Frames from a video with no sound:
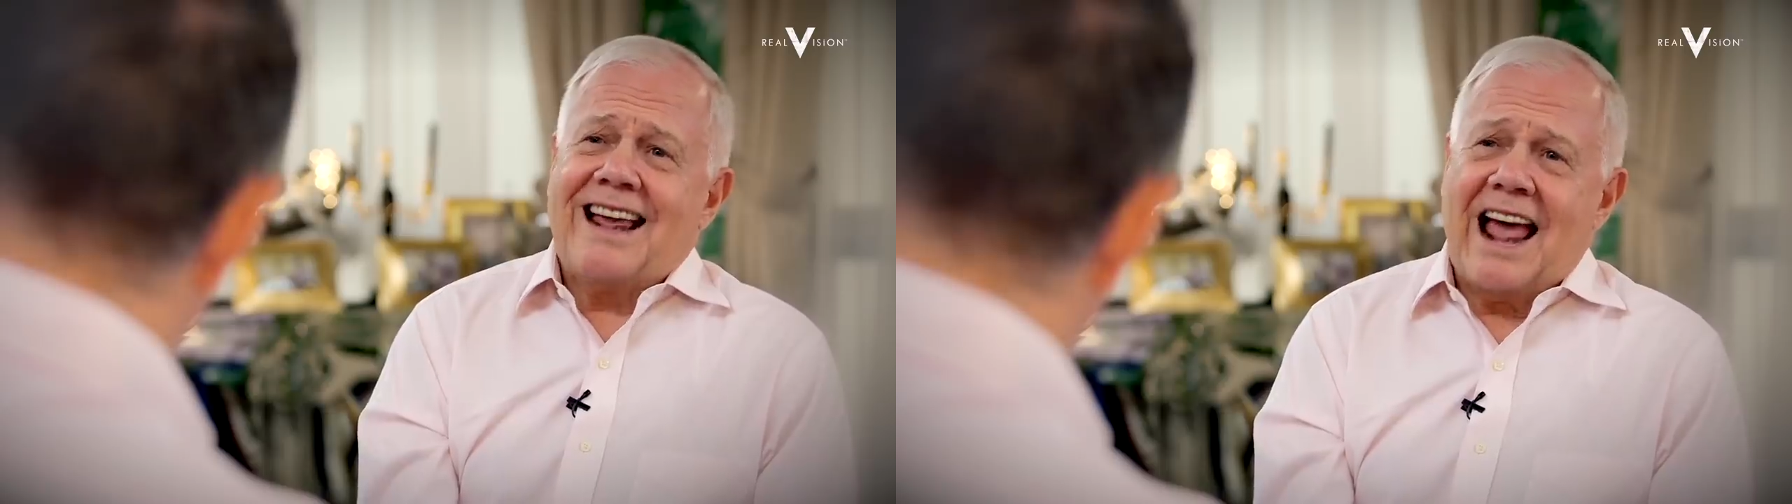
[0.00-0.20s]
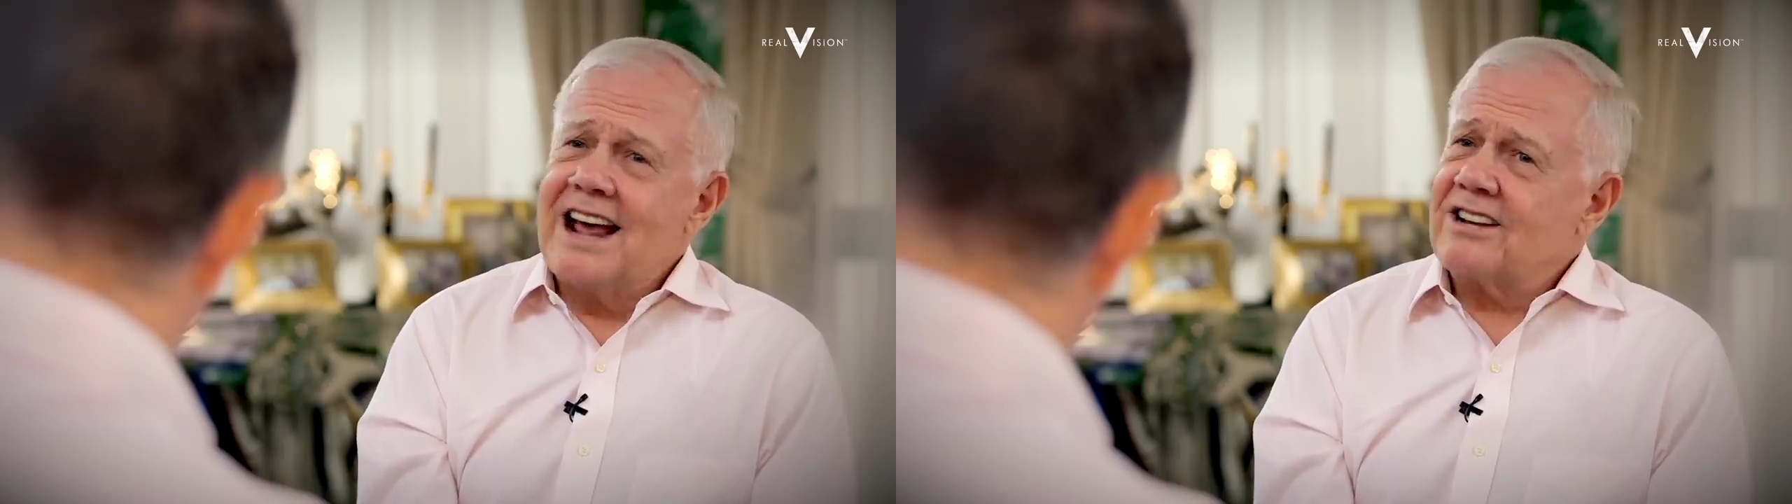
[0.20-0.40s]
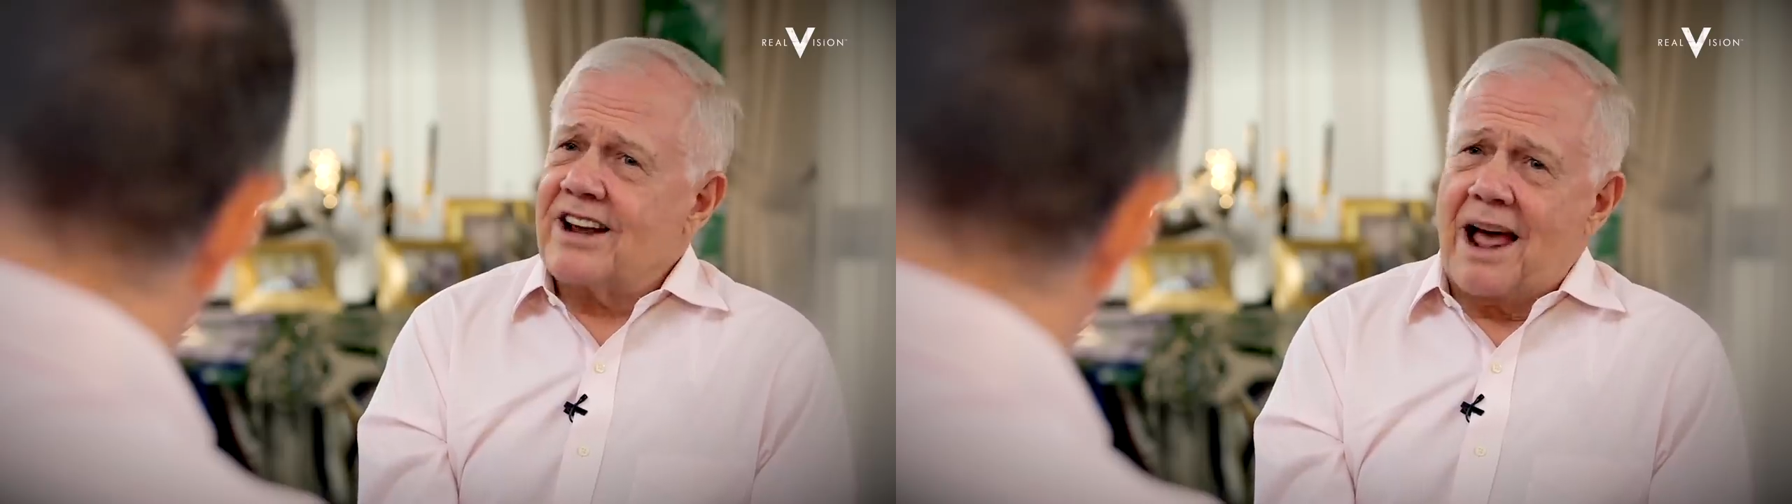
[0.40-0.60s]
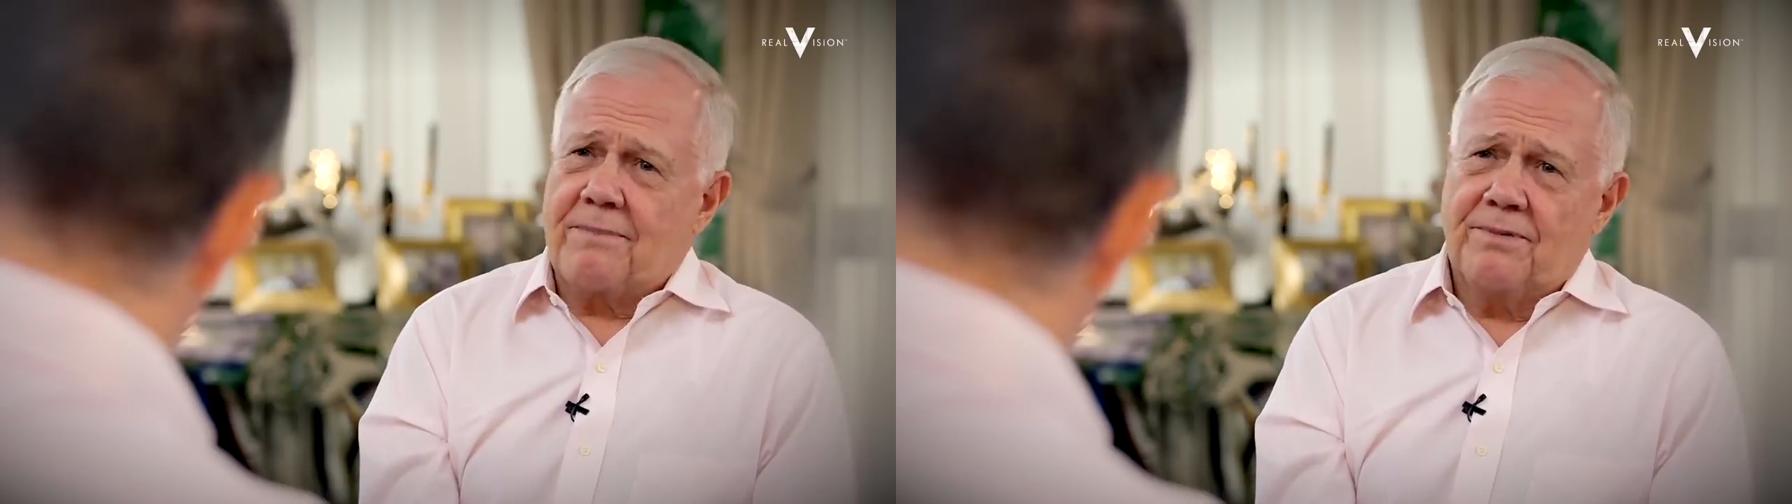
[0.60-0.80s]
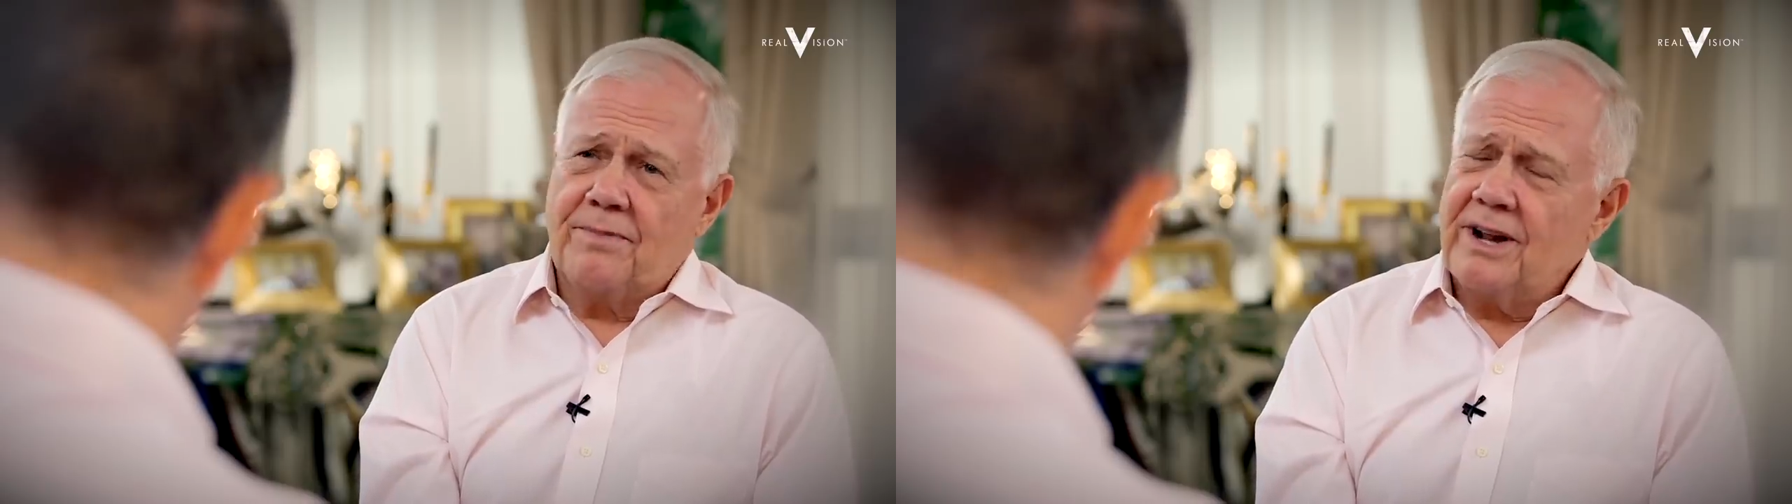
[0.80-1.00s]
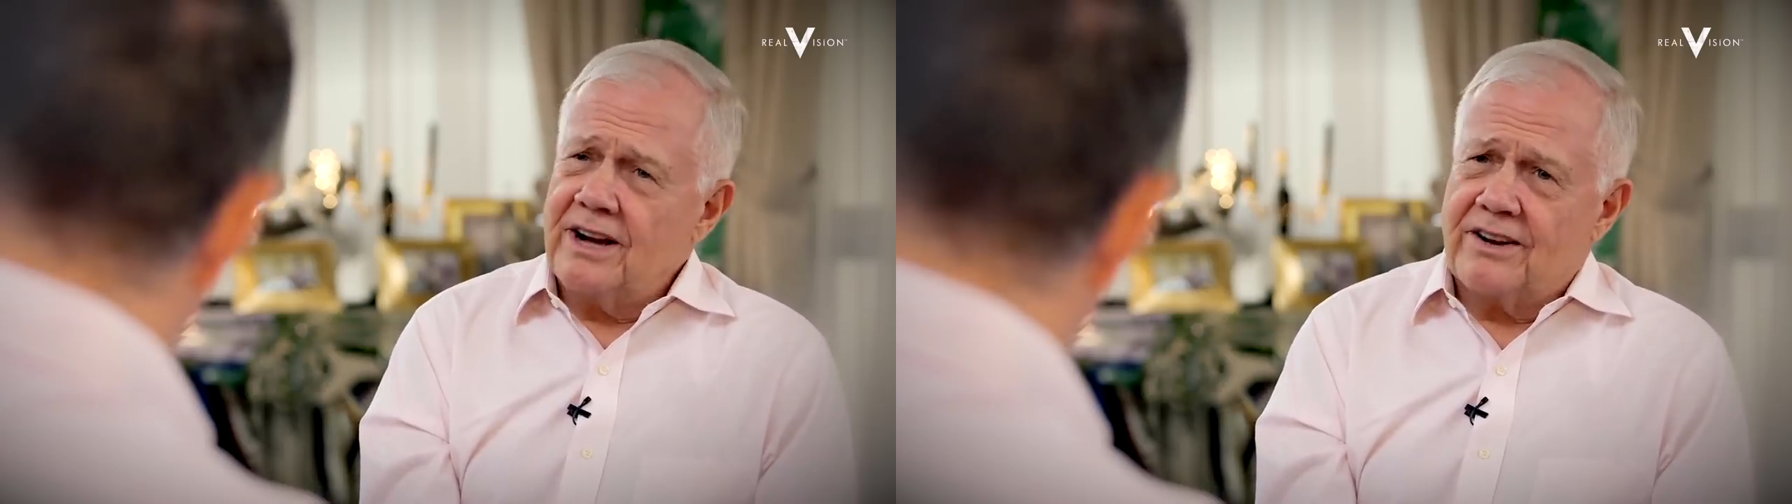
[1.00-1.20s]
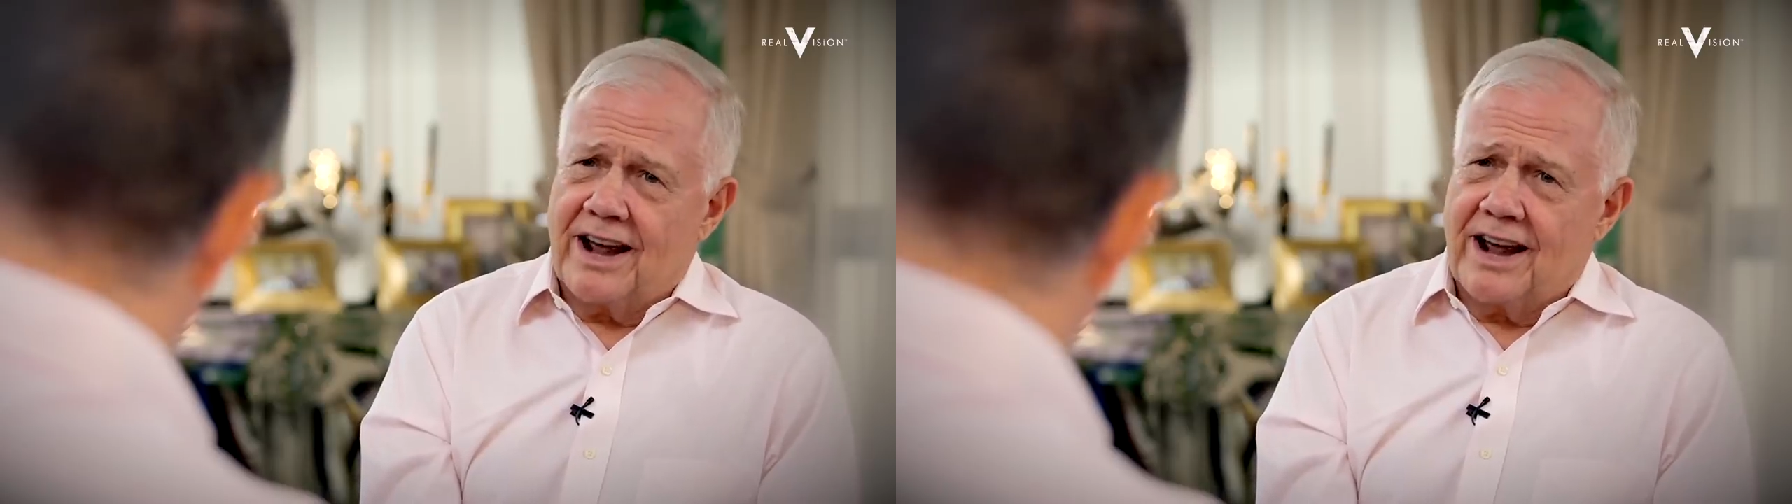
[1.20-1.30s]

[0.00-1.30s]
has happened many